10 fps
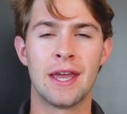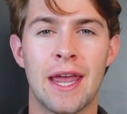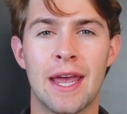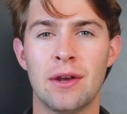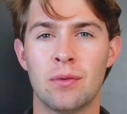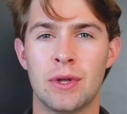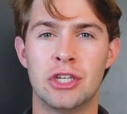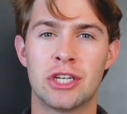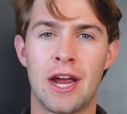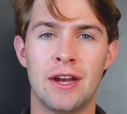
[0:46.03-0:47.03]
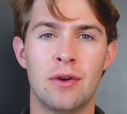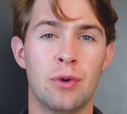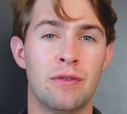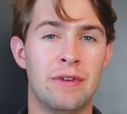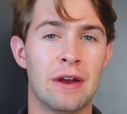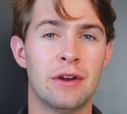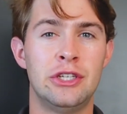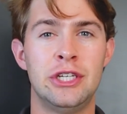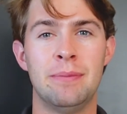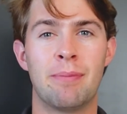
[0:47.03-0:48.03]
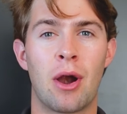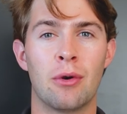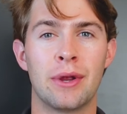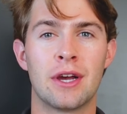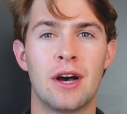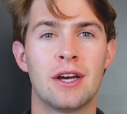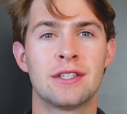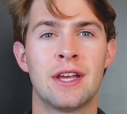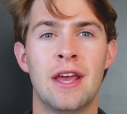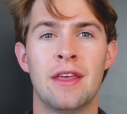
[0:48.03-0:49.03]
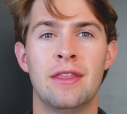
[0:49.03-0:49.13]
And in China, with very cheap borrowing costs,